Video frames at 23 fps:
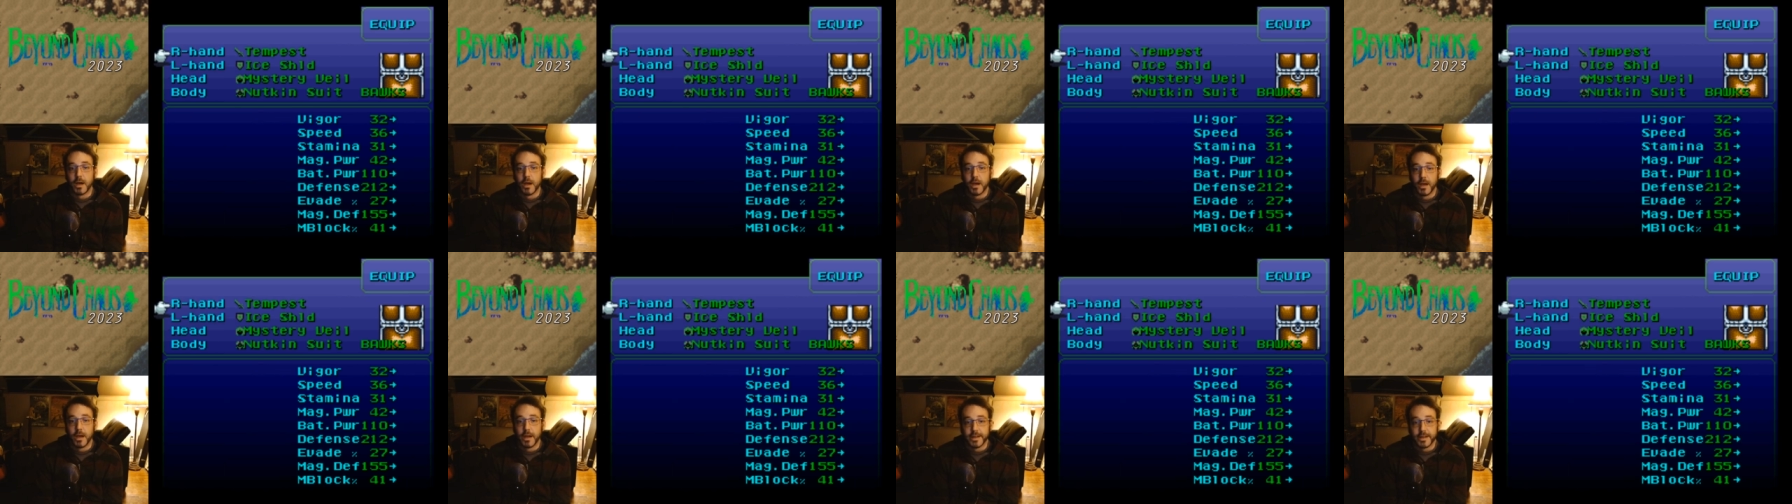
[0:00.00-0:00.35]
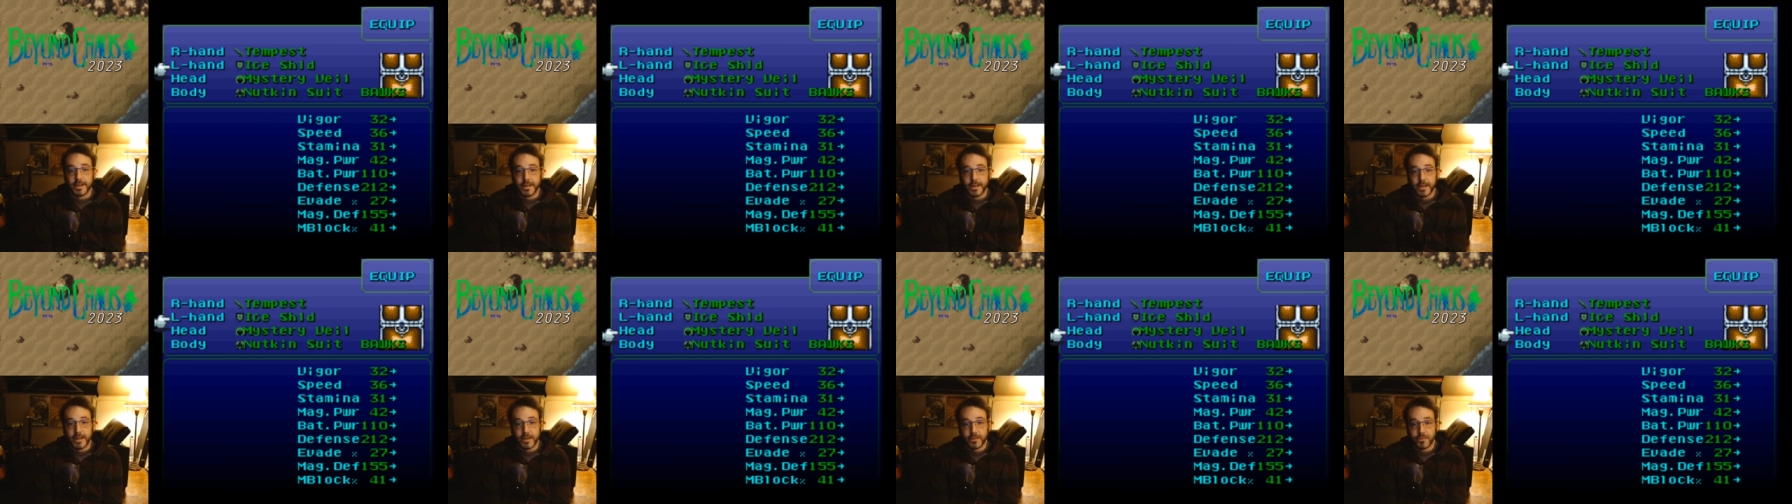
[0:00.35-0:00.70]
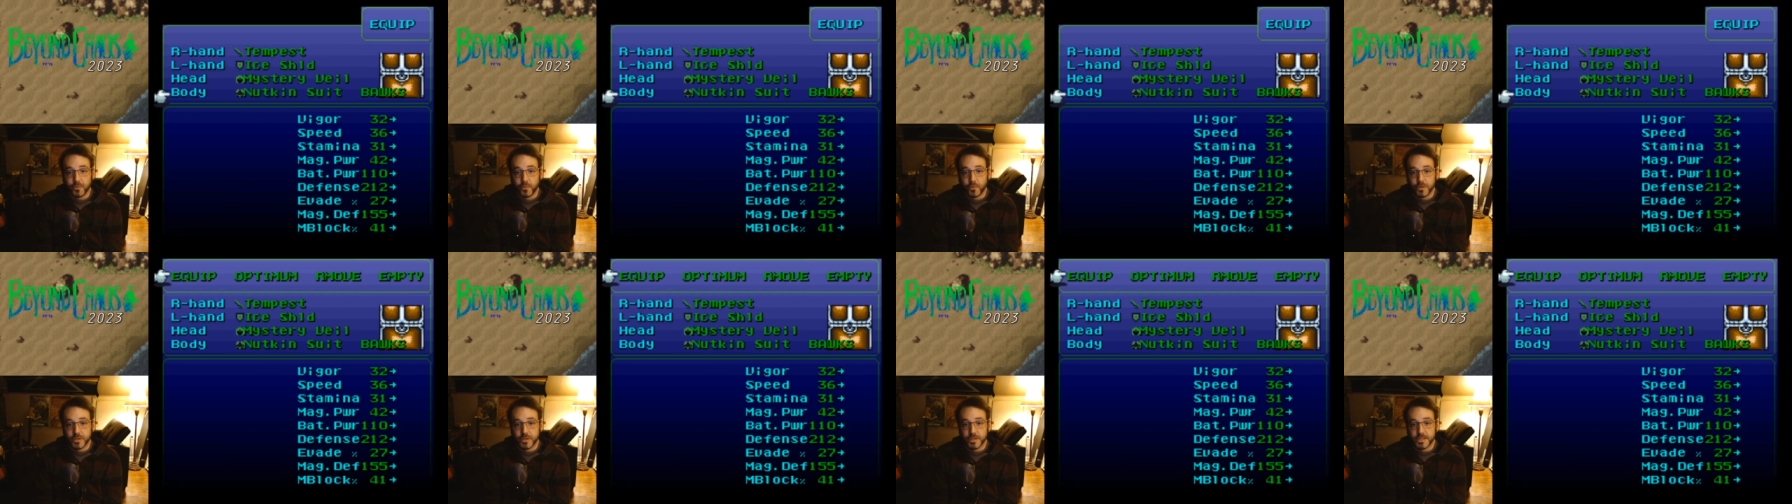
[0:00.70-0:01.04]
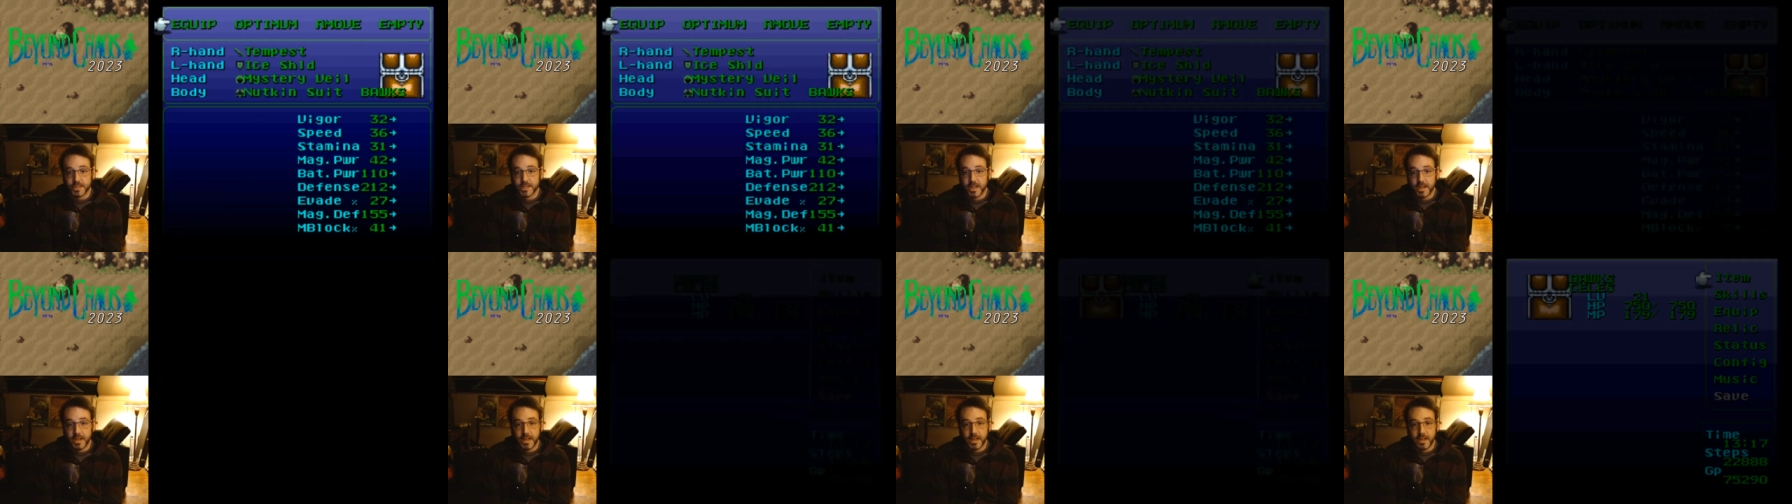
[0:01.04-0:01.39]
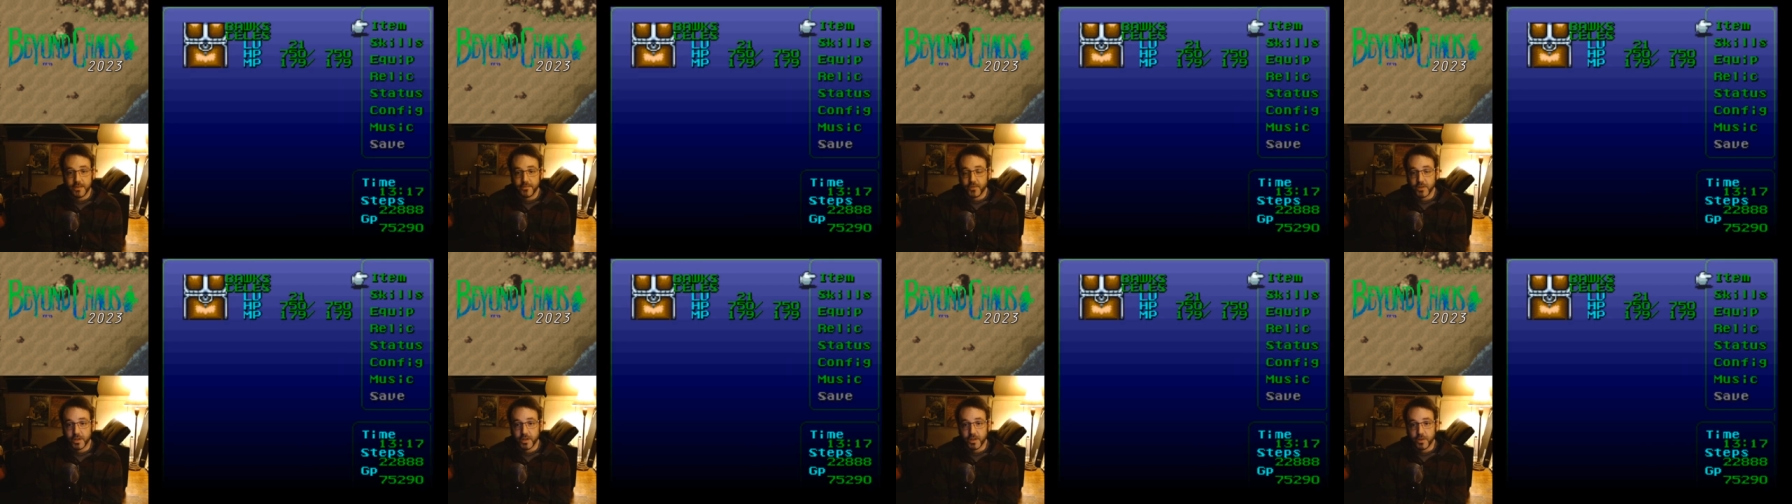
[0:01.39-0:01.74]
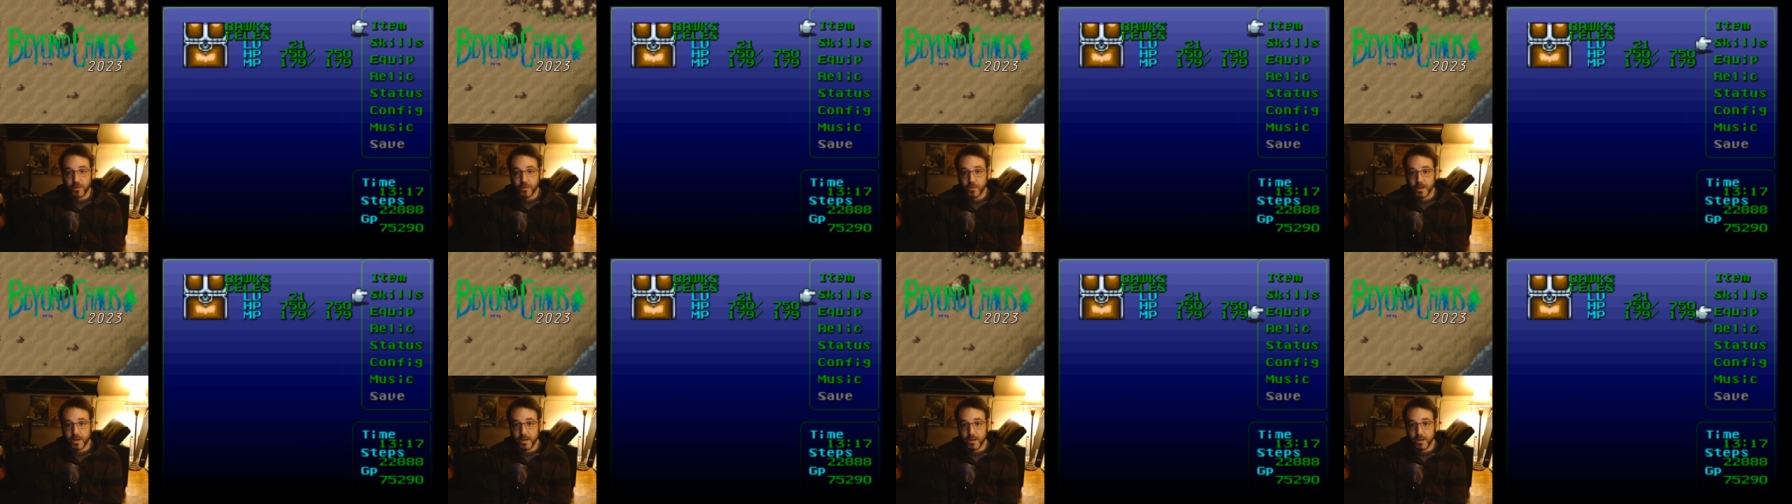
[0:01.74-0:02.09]
I guess we're just gonna have to
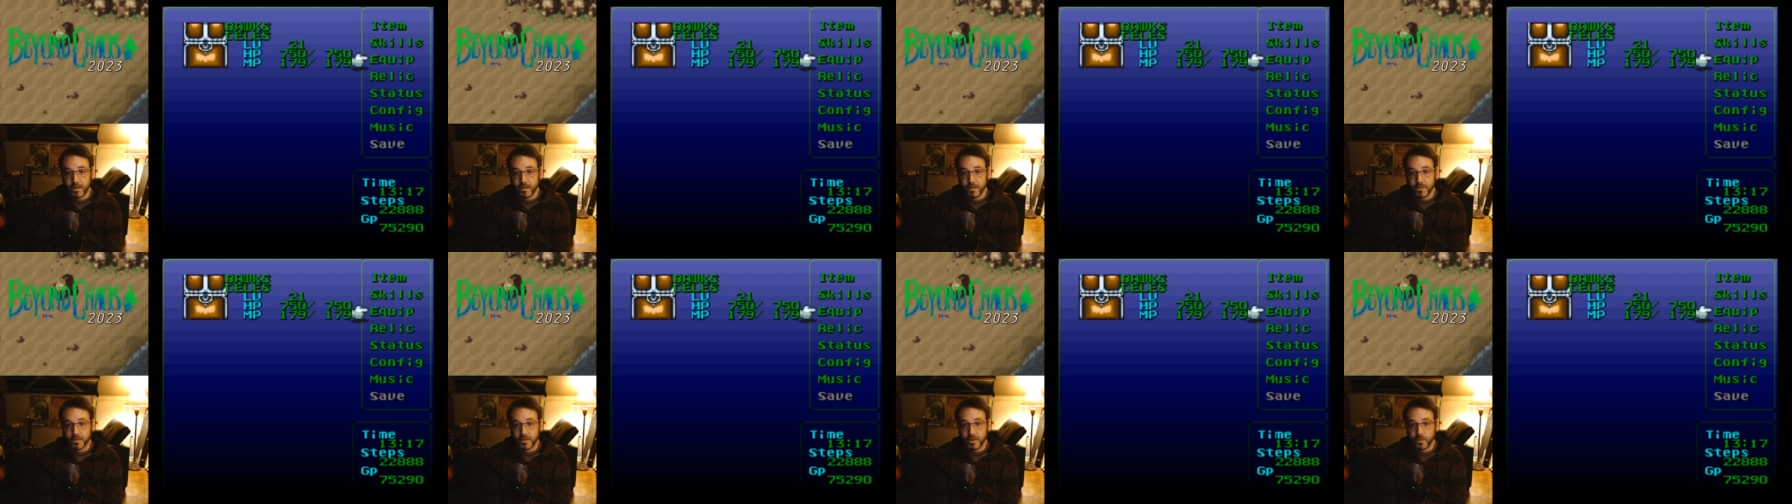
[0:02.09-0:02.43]
go in here and